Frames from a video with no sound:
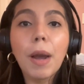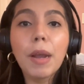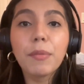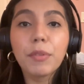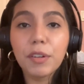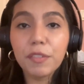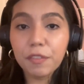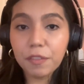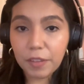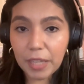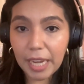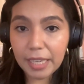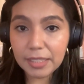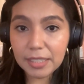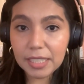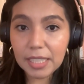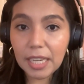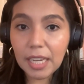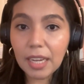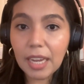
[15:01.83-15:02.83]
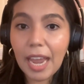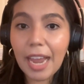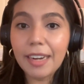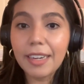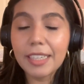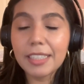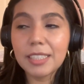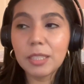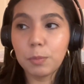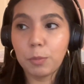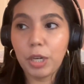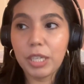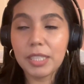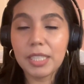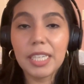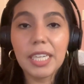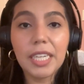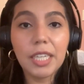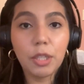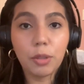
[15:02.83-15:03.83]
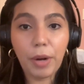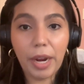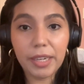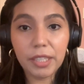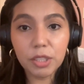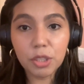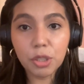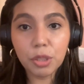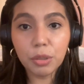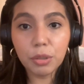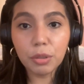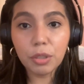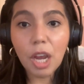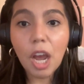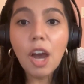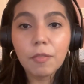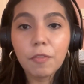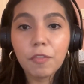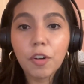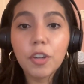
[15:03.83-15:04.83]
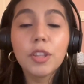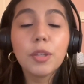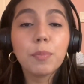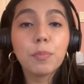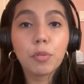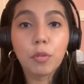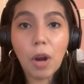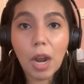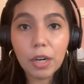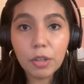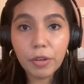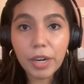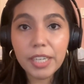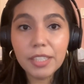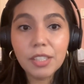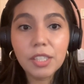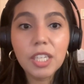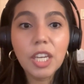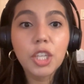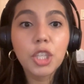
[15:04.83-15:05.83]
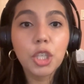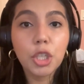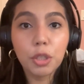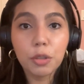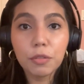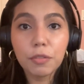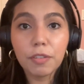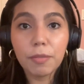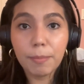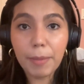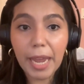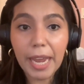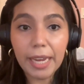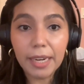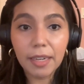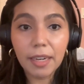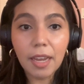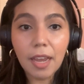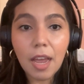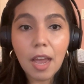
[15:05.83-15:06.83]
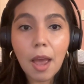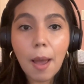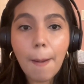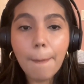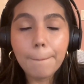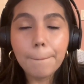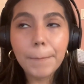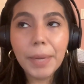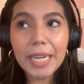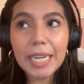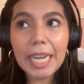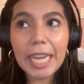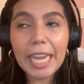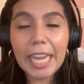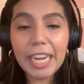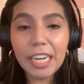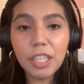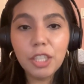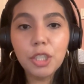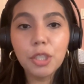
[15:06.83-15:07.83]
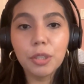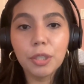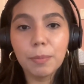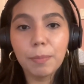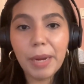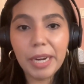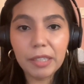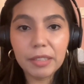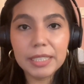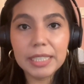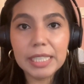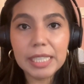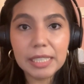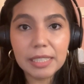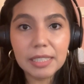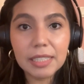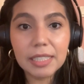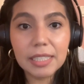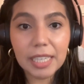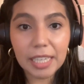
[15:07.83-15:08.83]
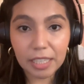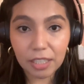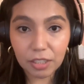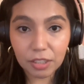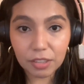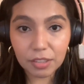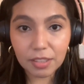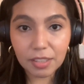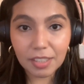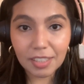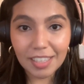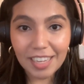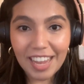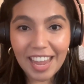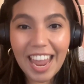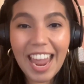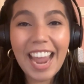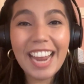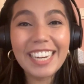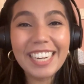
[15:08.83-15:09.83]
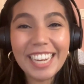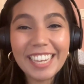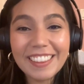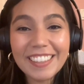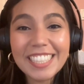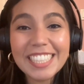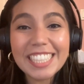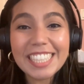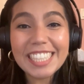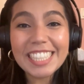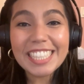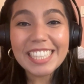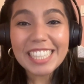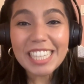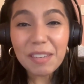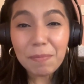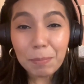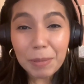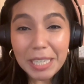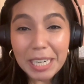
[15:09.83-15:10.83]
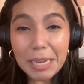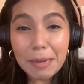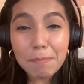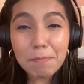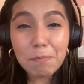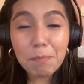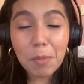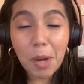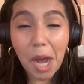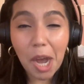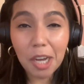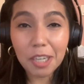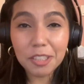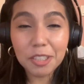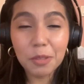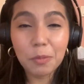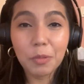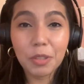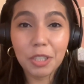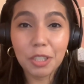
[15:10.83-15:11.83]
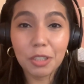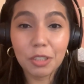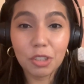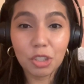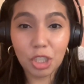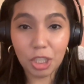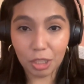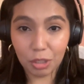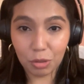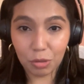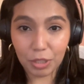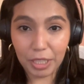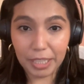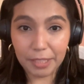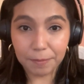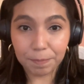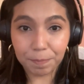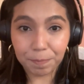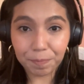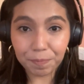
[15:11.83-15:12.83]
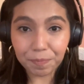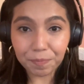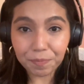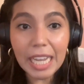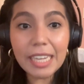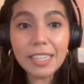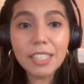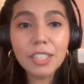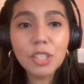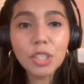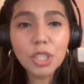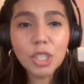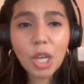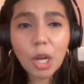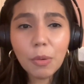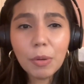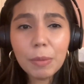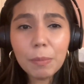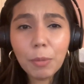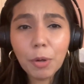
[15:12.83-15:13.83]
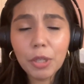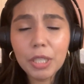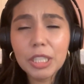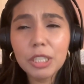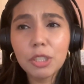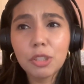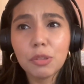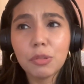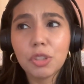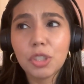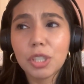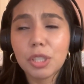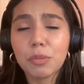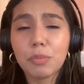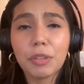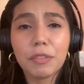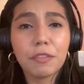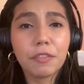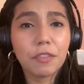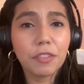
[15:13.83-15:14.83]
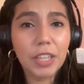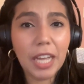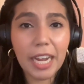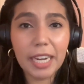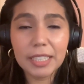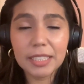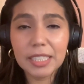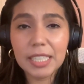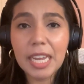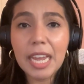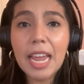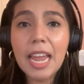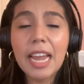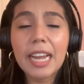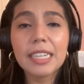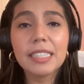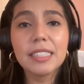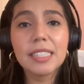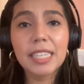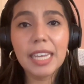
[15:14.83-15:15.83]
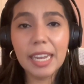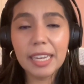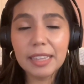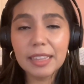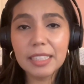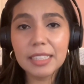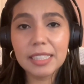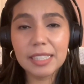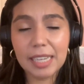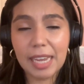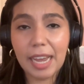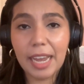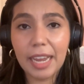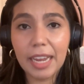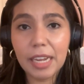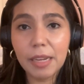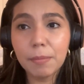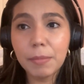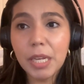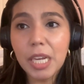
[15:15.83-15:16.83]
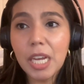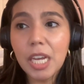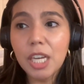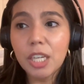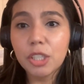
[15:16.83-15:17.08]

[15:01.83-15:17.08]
by reflecting and expressing gratitude for the progress you've made, but in your parenting skills and in the deepening bond with your children. It is so important to just reflect and take the time